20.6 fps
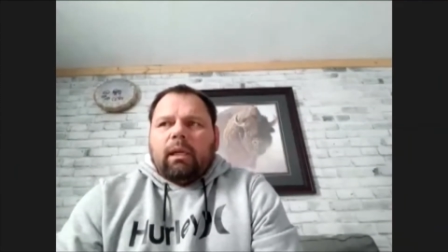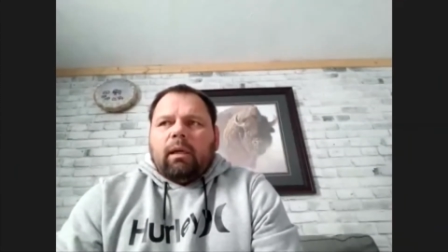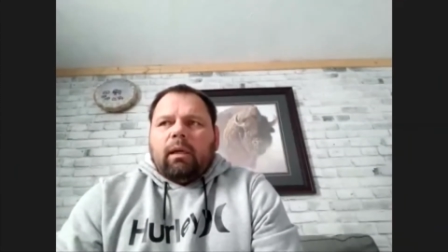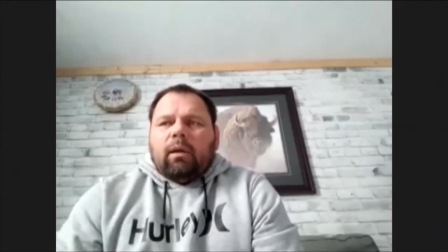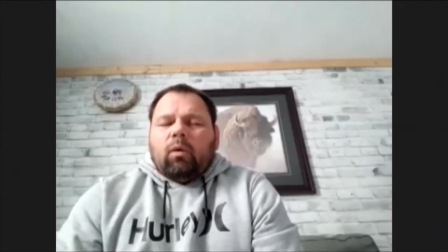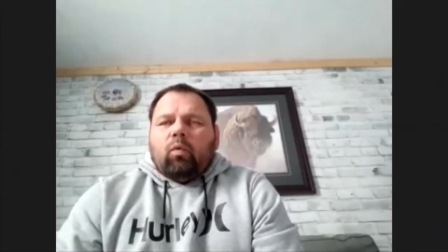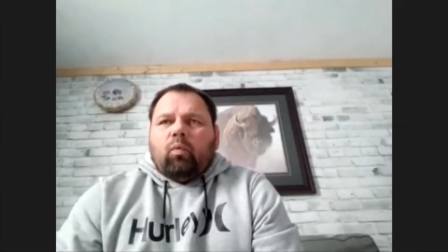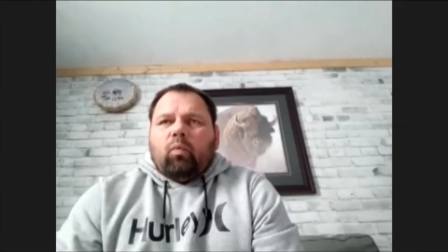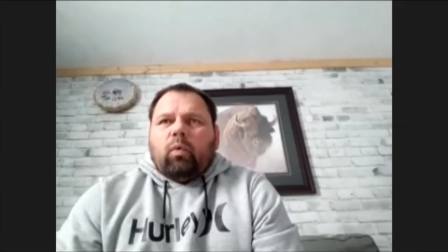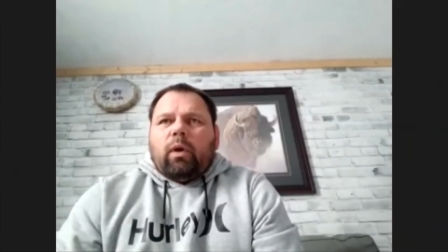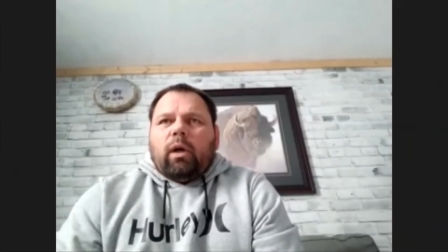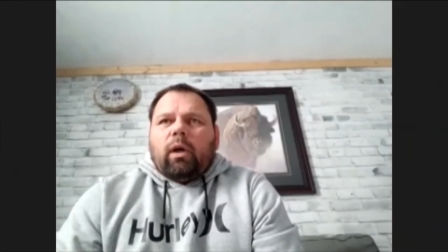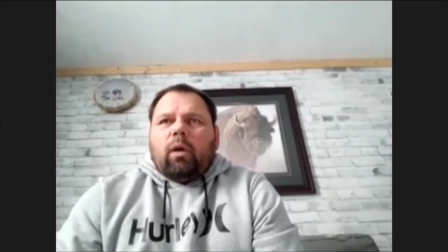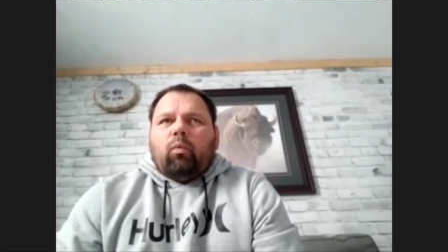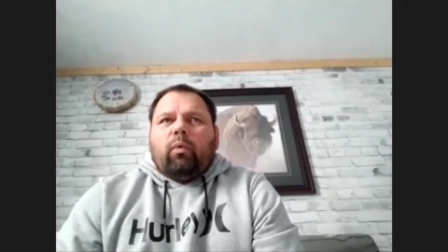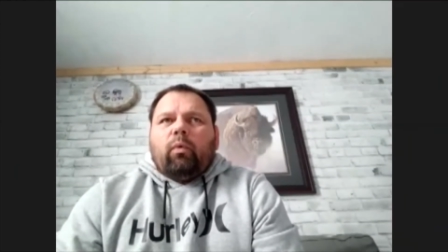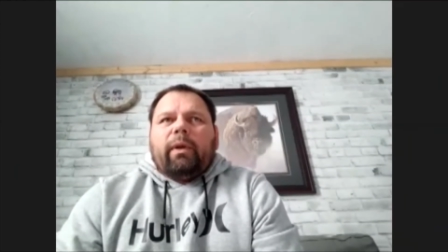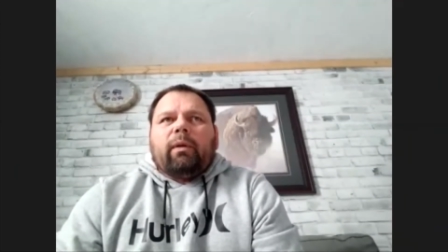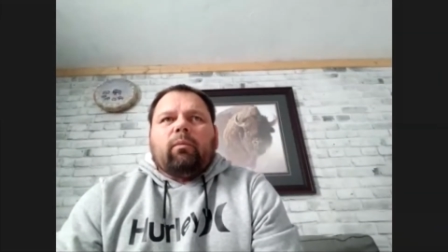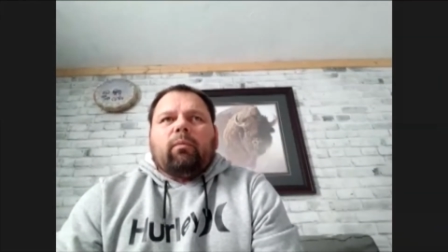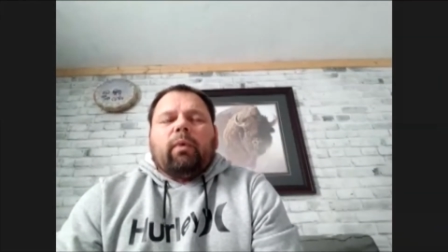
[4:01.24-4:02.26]
well,
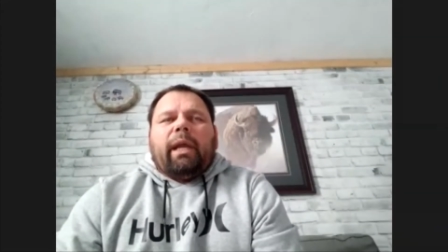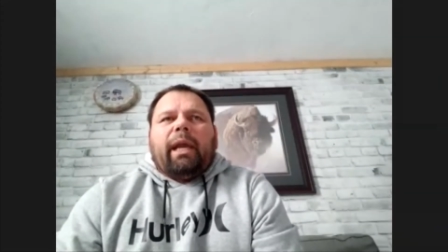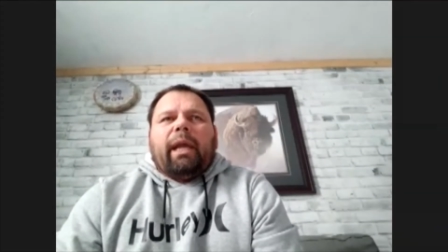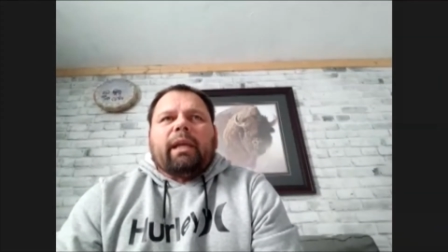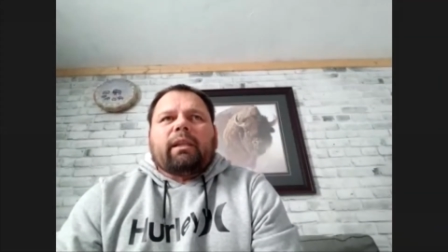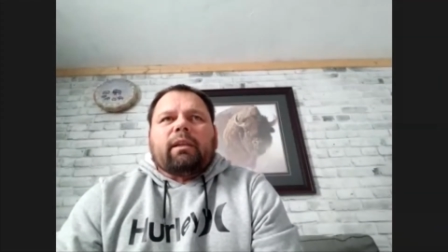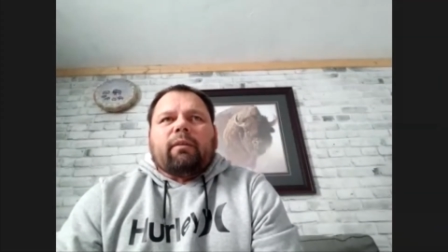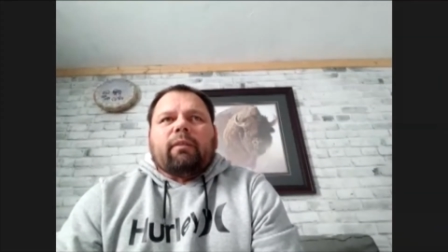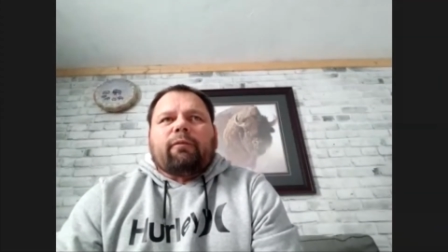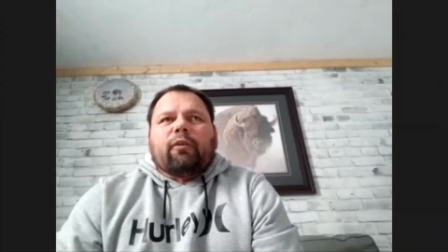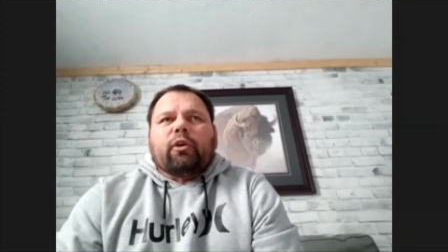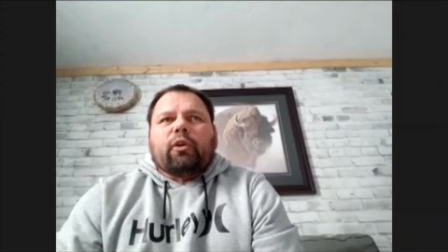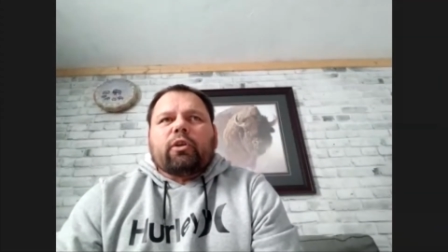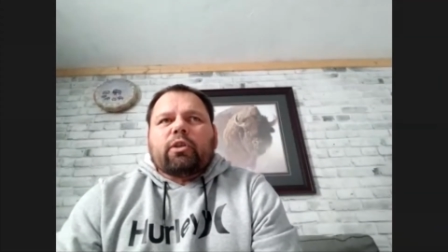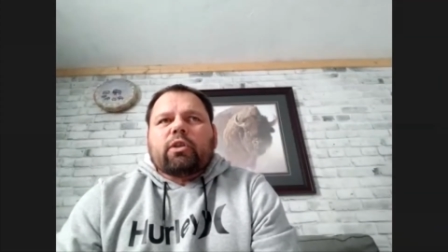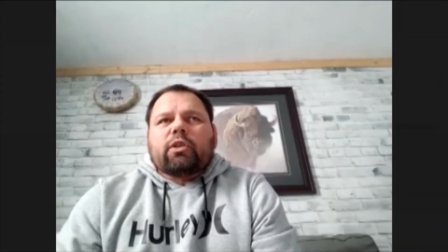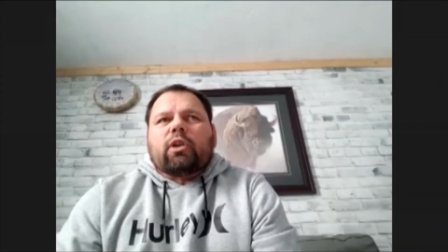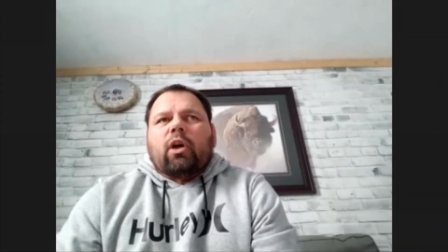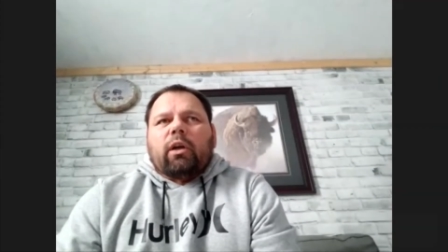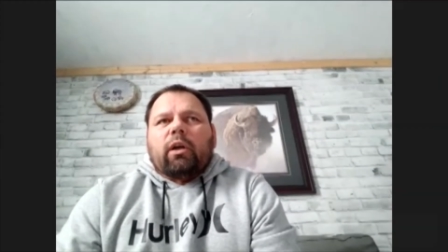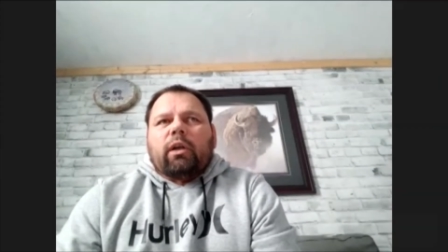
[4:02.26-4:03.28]
we at the first
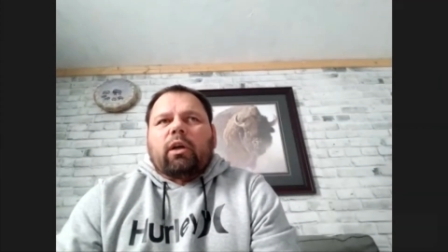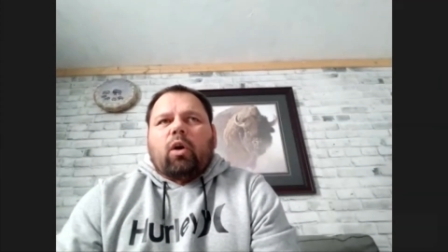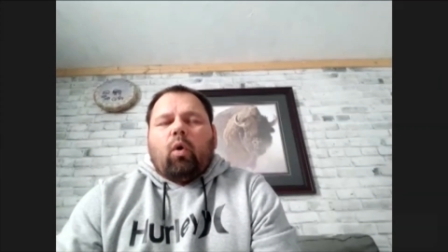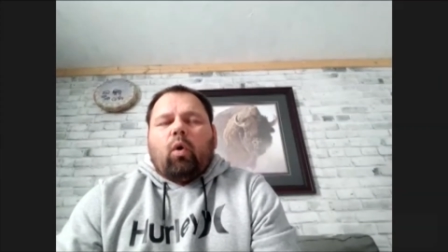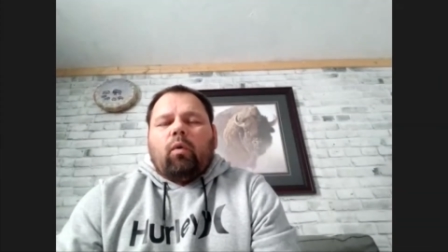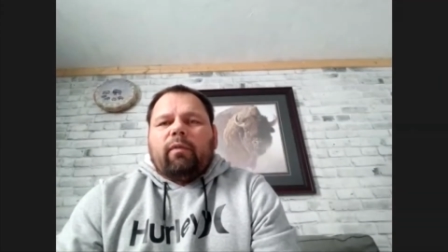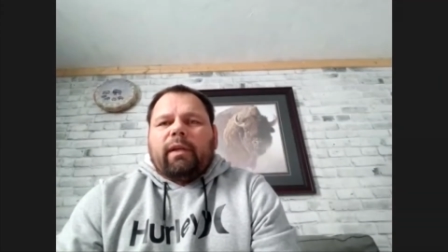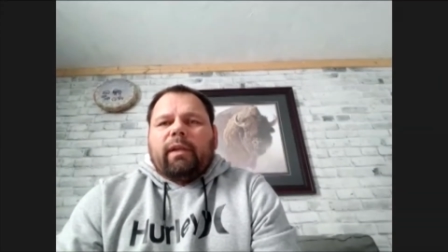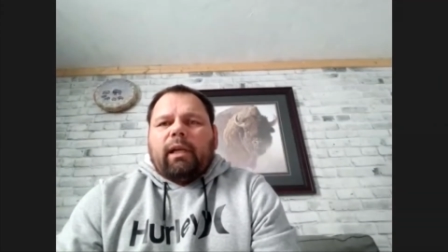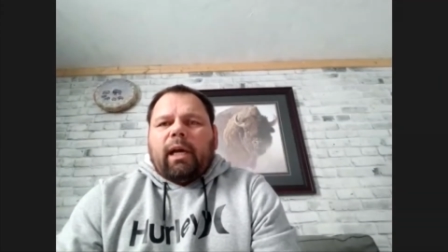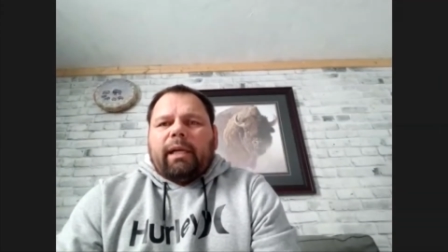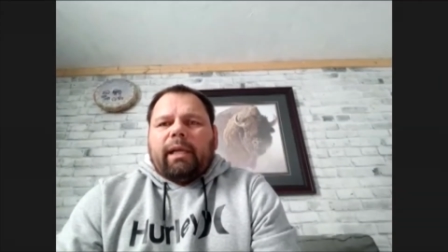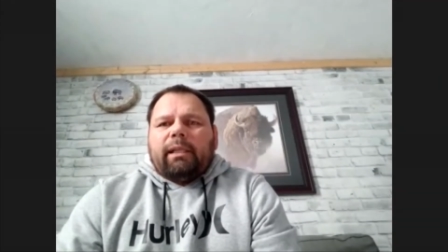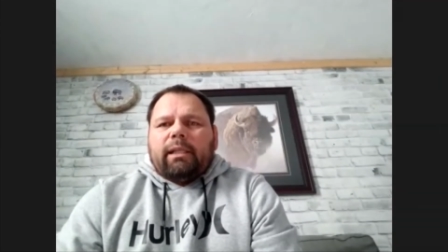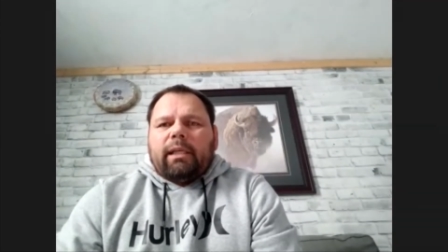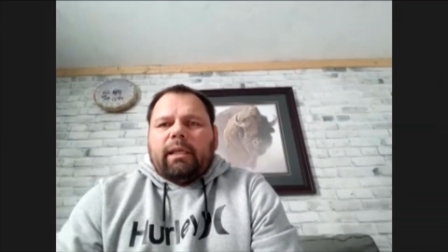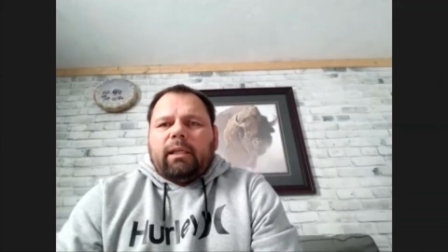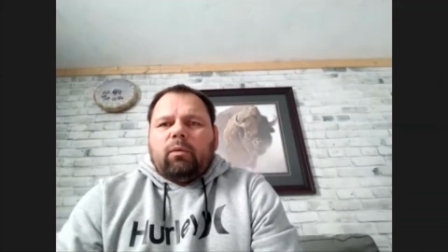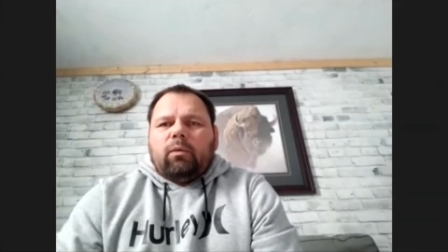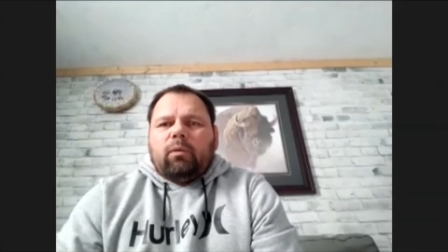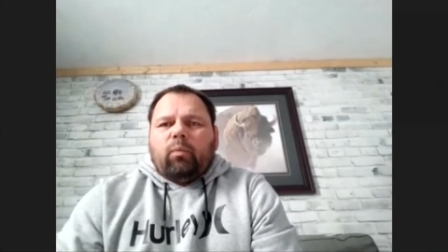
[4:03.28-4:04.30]
start of COVID
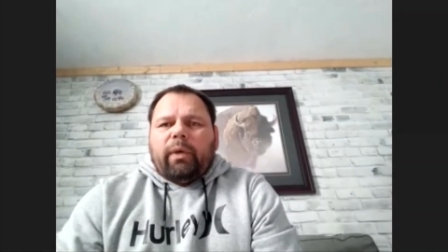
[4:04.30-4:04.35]
nineteen,